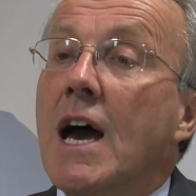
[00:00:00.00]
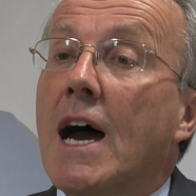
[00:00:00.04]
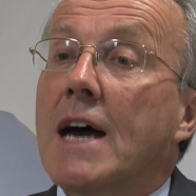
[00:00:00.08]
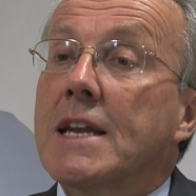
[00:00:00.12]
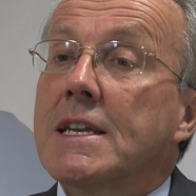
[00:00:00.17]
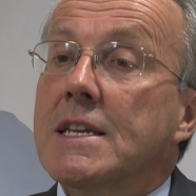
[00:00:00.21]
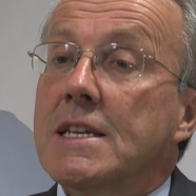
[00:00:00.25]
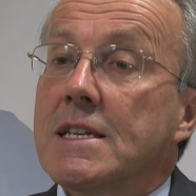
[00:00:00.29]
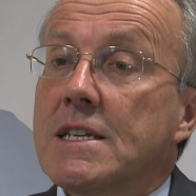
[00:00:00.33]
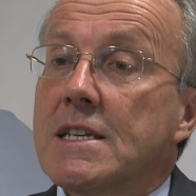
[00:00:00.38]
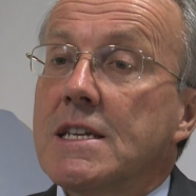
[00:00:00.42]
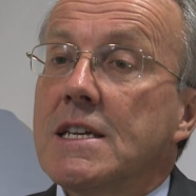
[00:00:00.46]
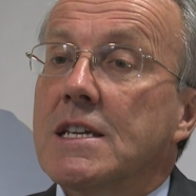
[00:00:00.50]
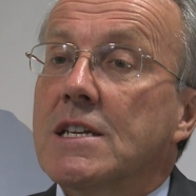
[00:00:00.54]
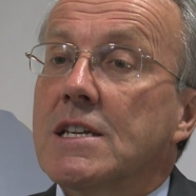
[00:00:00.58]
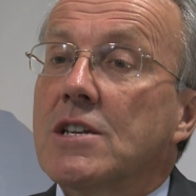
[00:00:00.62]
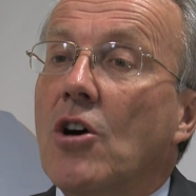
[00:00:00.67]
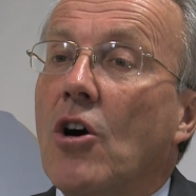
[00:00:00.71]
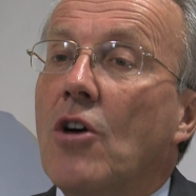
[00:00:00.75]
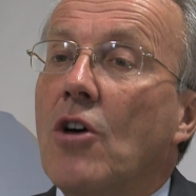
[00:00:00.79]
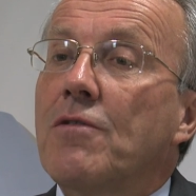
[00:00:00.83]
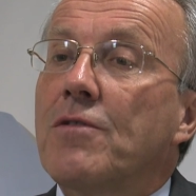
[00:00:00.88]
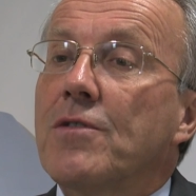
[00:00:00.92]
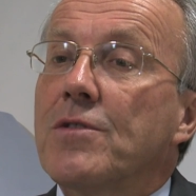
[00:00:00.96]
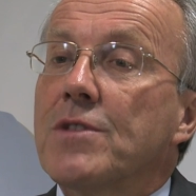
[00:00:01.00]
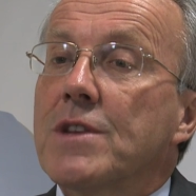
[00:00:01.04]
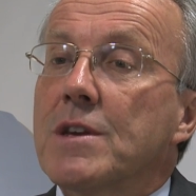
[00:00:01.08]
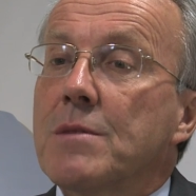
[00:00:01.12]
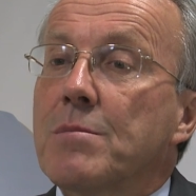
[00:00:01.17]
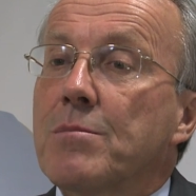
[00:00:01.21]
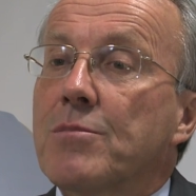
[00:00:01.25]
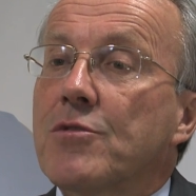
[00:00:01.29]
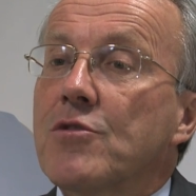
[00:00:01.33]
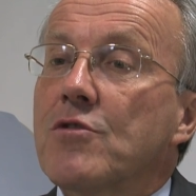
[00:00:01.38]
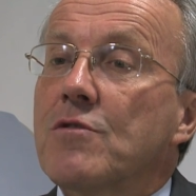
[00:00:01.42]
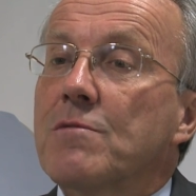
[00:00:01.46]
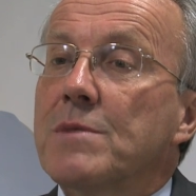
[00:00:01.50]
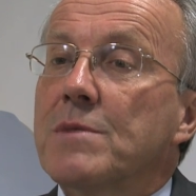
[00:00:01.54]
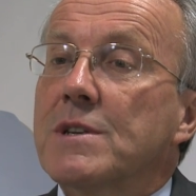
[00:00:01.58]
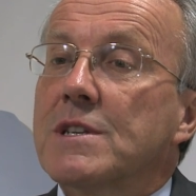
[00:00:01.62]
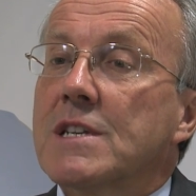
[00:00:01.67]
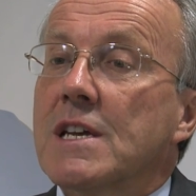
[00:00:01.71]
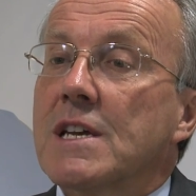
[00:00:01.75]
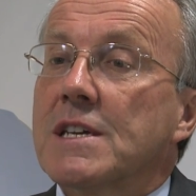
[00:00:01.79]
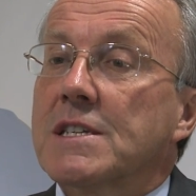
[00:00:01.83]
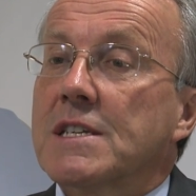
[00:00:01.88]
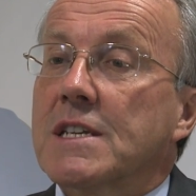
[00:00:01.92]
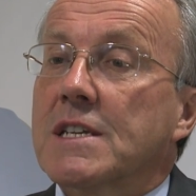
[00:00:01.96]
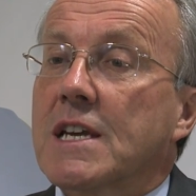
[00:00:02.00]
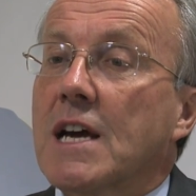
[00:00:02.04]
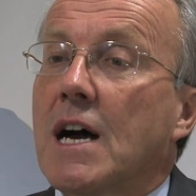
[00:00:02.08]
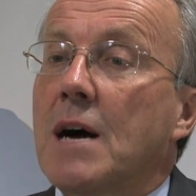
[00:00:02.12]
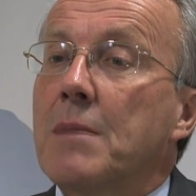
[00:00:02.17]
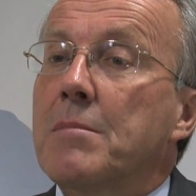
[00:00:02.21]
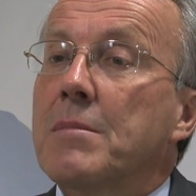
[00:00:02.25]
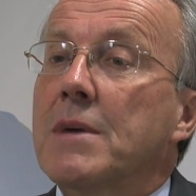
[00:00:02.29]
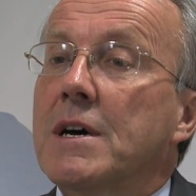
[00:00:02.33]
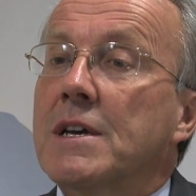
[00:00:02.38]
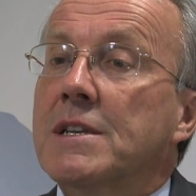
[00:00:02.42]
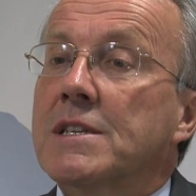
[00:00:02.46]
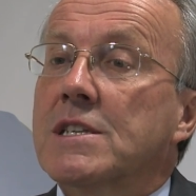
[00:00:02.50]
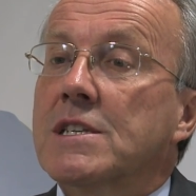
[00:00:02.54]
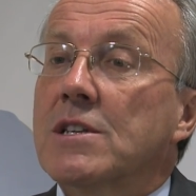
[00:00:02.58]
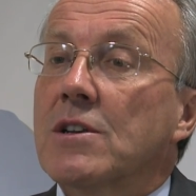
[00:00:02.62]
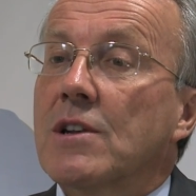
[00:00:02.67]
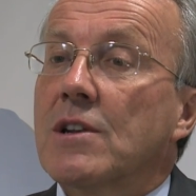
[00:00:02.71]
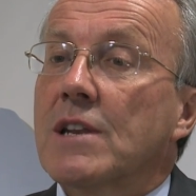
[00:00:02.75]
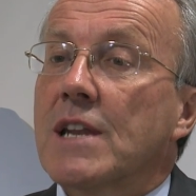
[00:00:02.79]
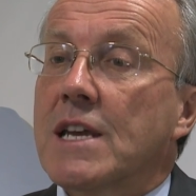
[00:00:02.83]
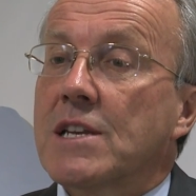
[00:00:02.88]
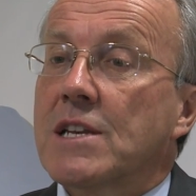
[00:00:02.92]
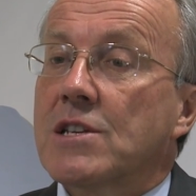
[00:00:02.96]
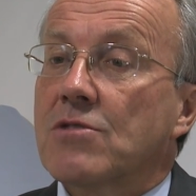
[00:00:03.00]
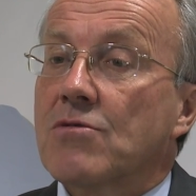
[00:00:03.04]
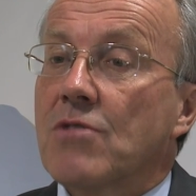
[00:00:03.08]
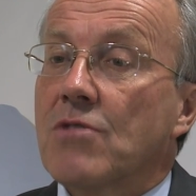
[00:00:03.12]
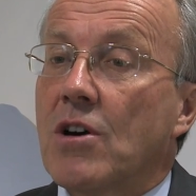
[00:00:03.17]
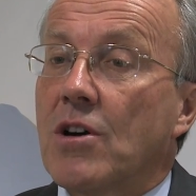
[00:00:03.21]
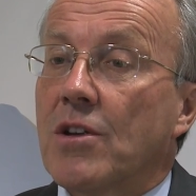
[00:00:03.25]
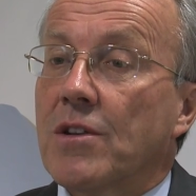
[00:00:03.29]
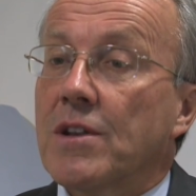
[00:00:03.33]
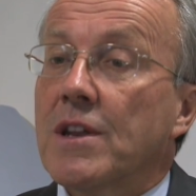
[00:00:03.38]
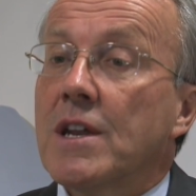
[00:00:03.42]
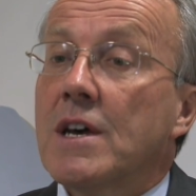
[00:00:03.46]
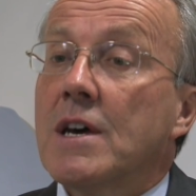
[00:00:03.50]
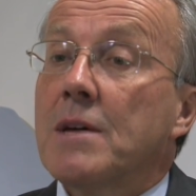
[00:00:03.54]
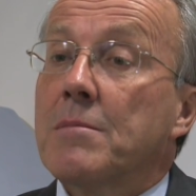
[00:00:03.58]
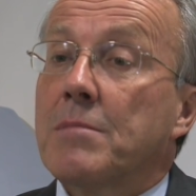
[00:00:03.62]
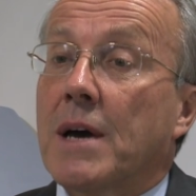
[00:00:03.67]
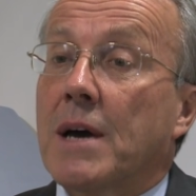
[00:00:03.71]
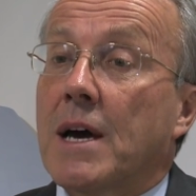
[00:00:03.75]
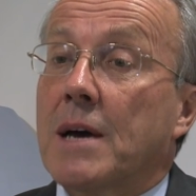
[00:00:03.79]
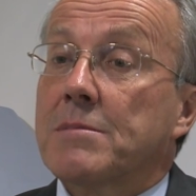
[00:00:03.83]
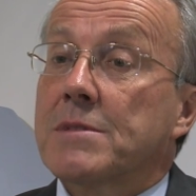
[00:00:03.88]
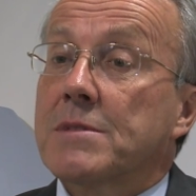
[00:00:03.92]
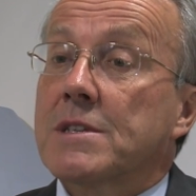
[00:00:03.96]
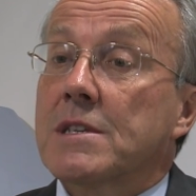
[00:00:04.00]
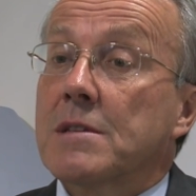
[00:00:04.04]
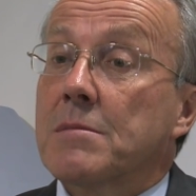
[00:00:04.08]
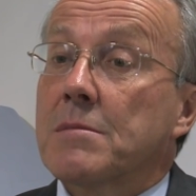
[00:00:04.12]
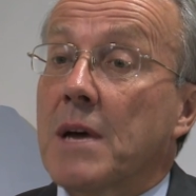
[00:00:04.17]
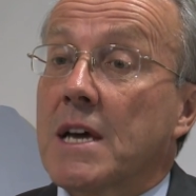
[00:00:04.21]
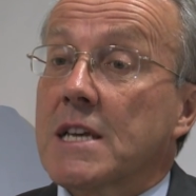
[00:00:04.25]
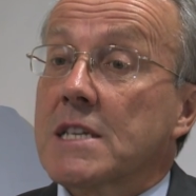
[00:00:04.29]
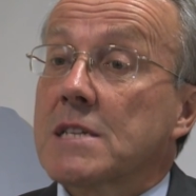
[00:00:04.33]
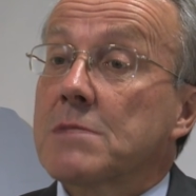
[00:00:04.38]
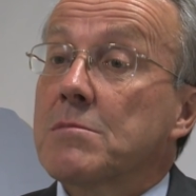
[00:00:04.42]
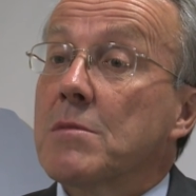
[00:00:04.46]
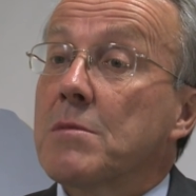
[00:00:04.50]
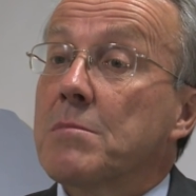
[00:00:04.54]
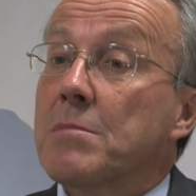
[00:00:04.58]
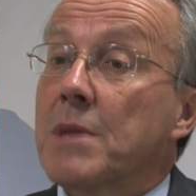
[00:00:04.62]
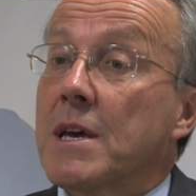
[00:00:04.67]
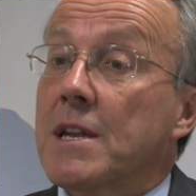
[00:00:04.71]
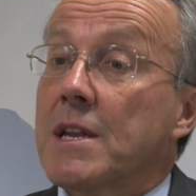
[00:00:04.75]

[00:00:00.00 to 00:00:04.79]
And indeed, often the improvement doesn't come until later on, perhaps the maximum